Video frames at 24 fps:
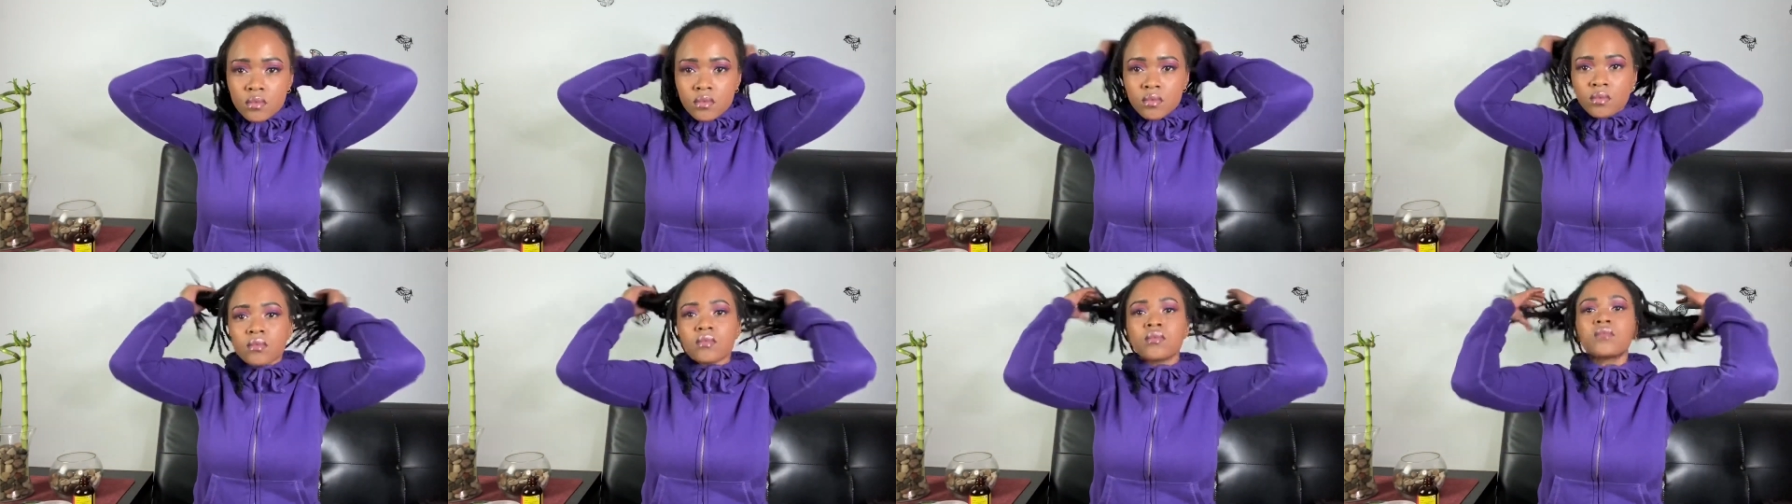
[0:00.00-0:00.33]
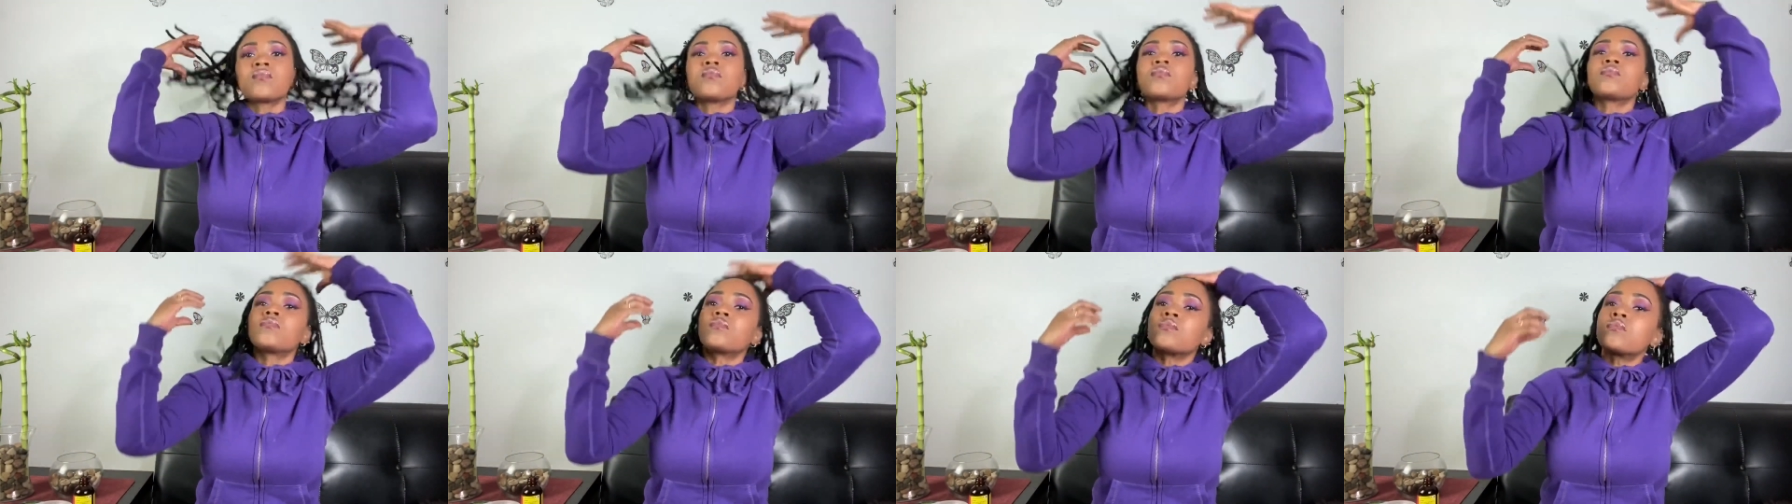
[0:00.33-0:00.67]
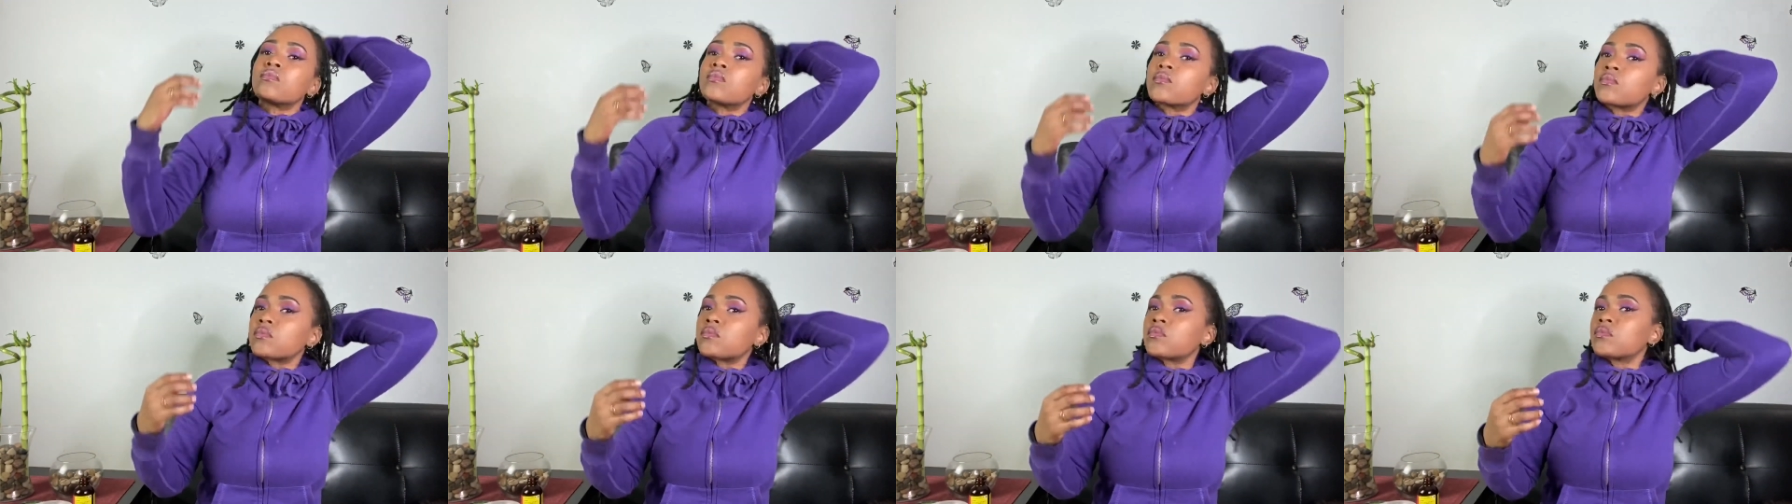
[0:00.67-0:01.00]

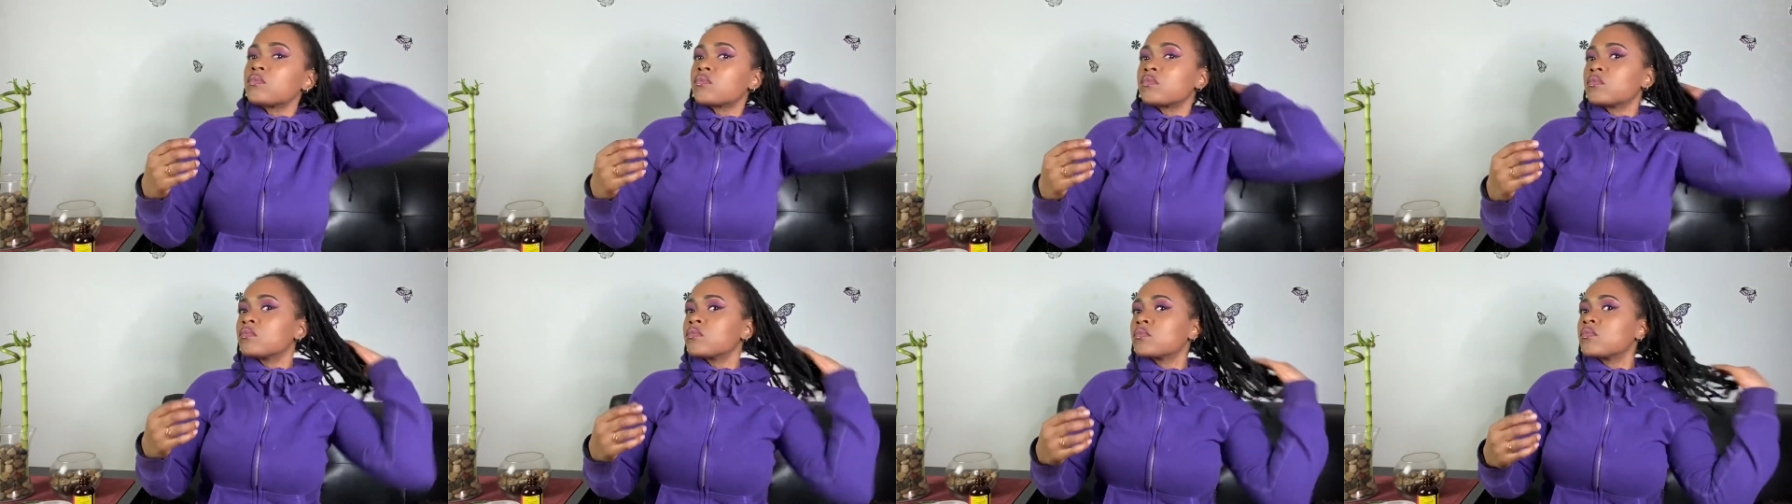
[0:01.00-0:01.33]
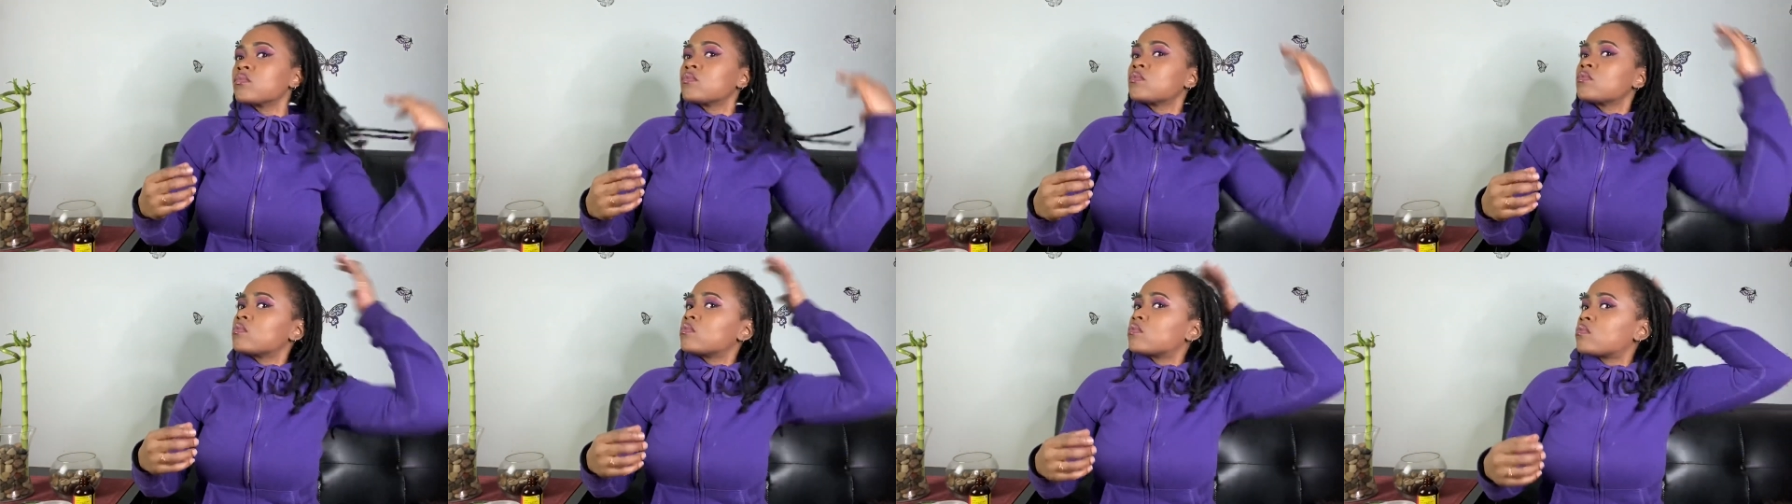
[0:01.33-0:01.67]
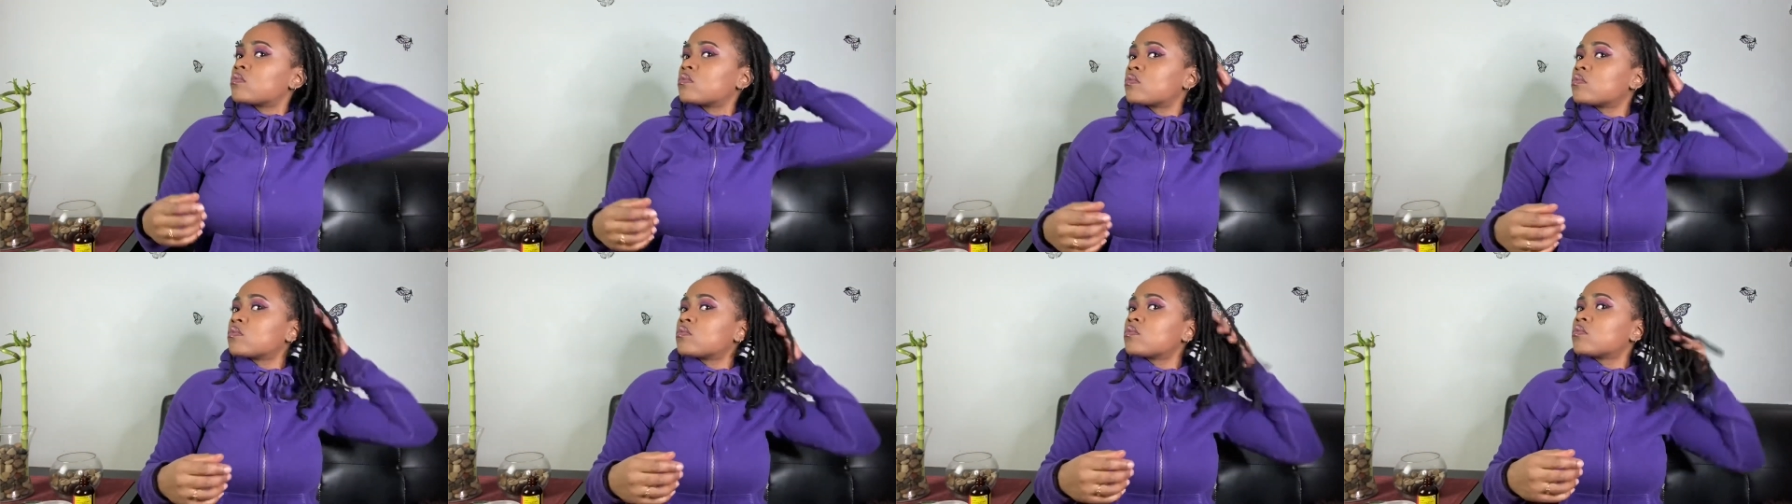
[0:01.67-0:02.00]
So yeah, so
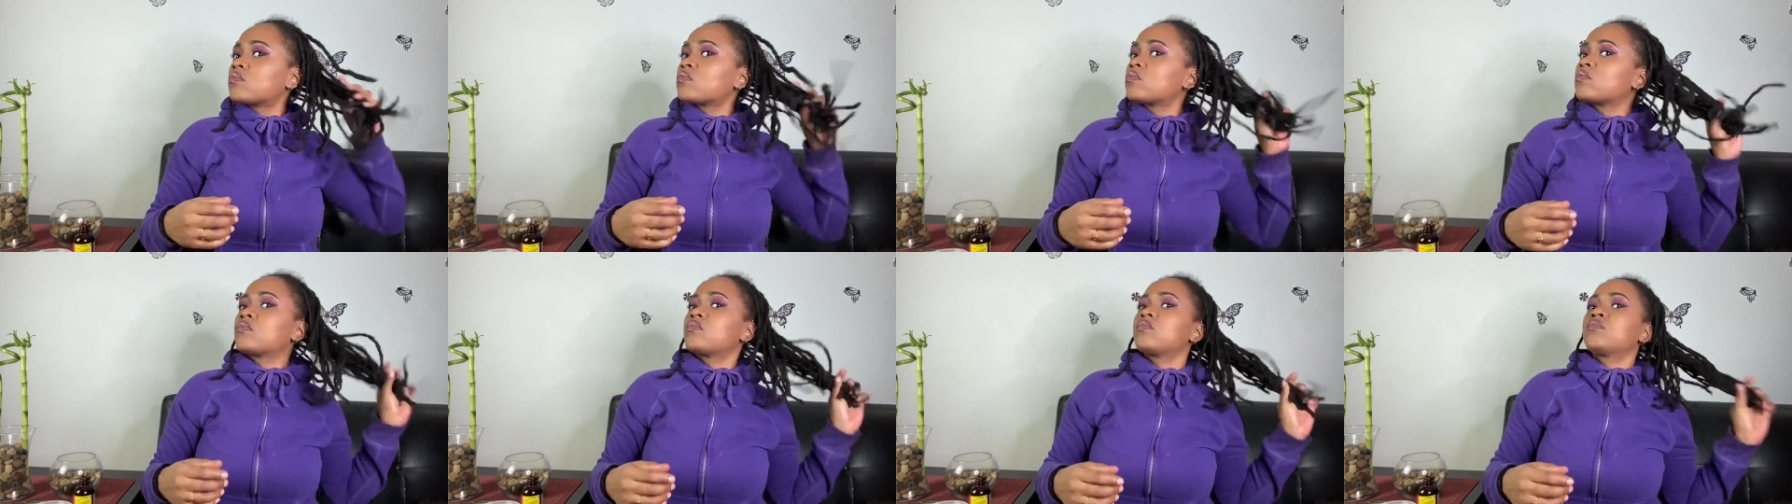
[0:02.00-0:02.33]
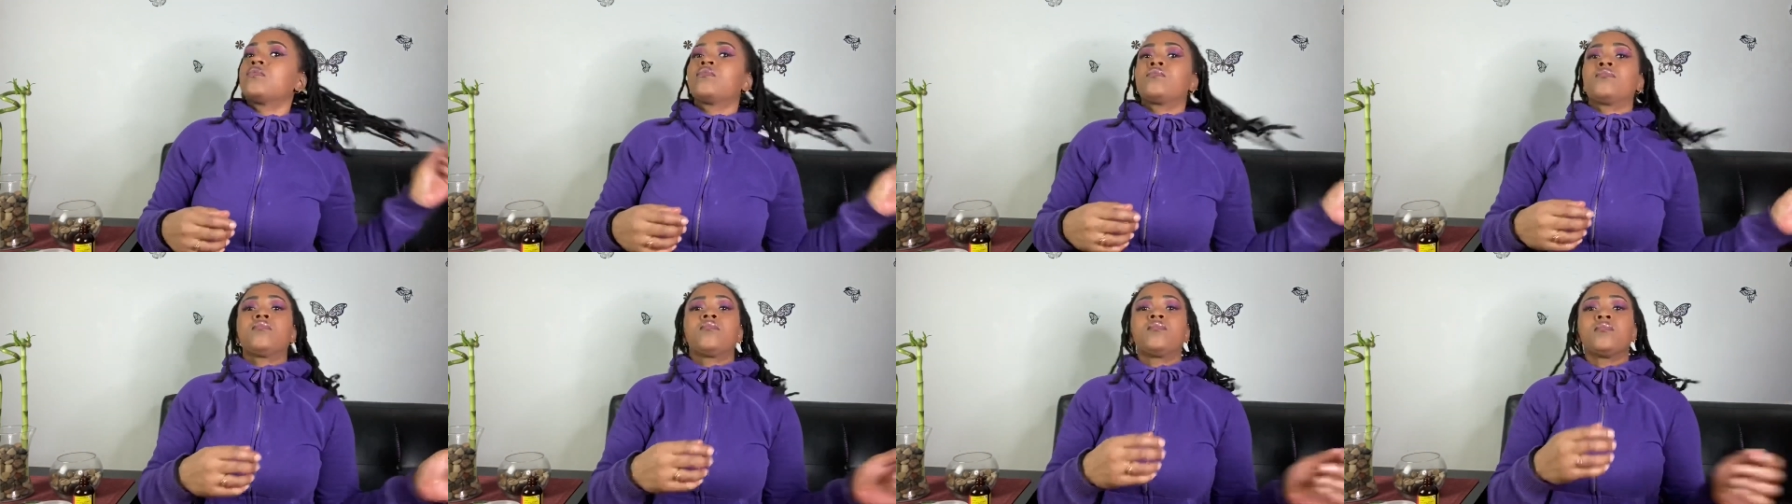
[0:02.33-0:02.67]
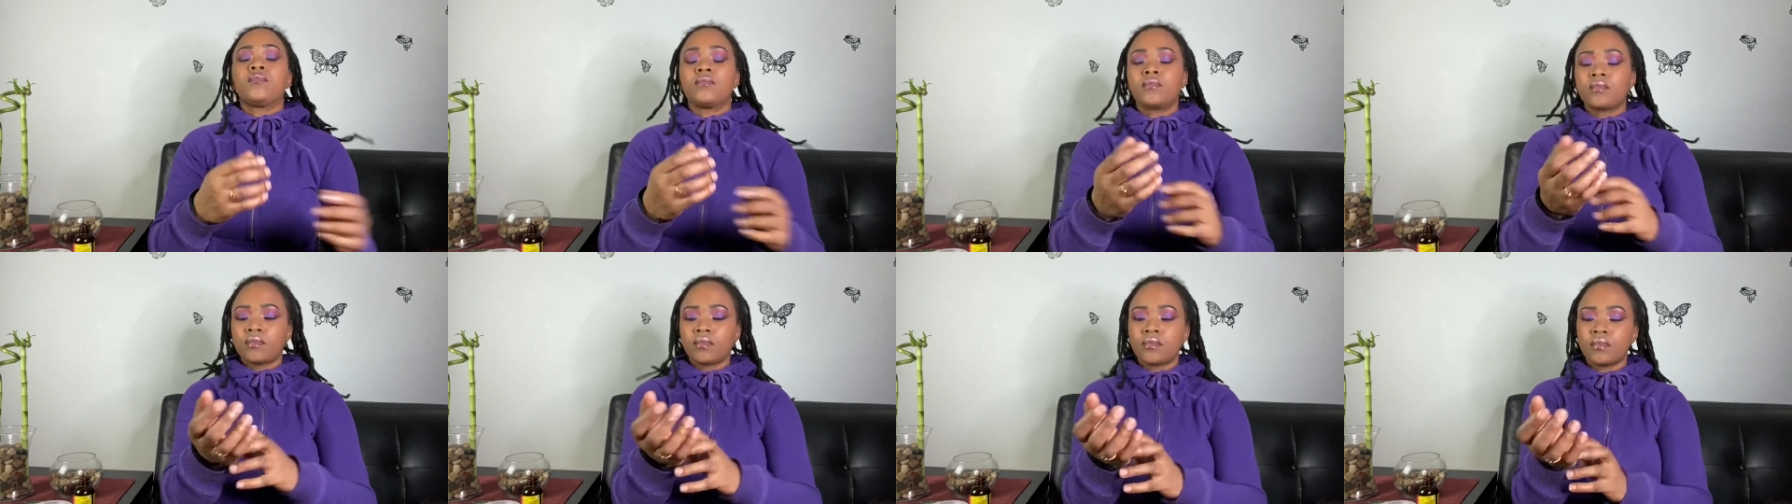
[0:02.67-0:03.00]
basically I'm just gonna
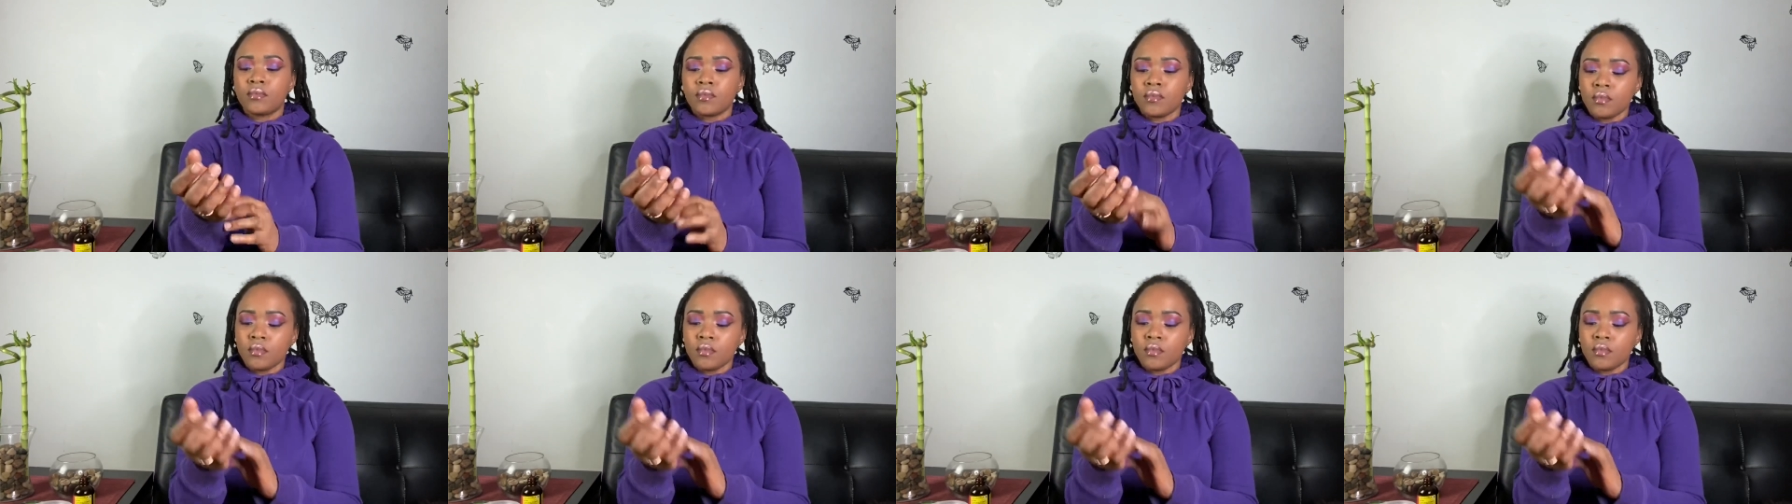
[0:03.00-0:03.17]
start